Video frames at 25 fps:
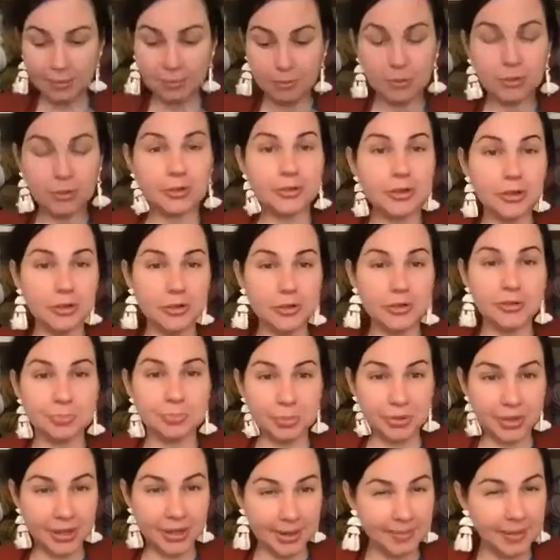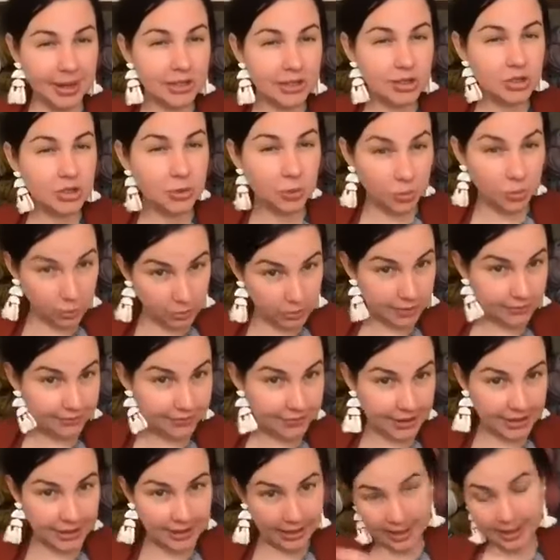will use pretty much all of
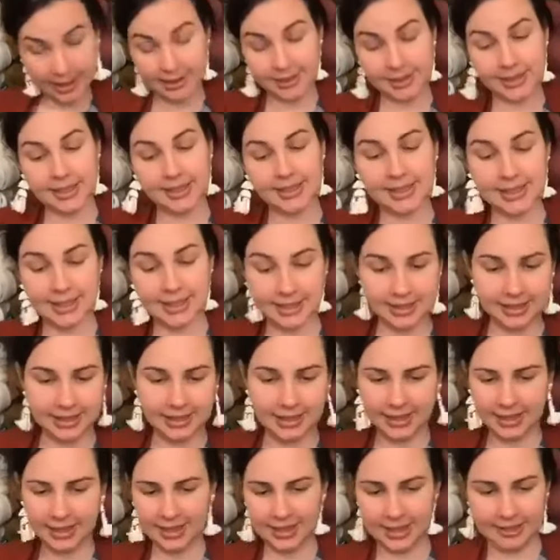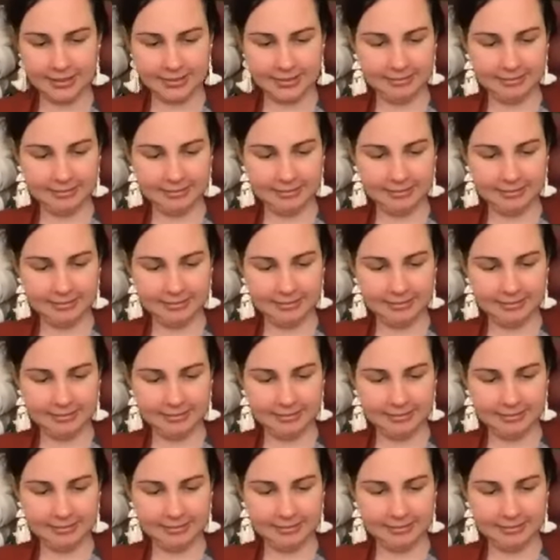the yarn that's in the kit.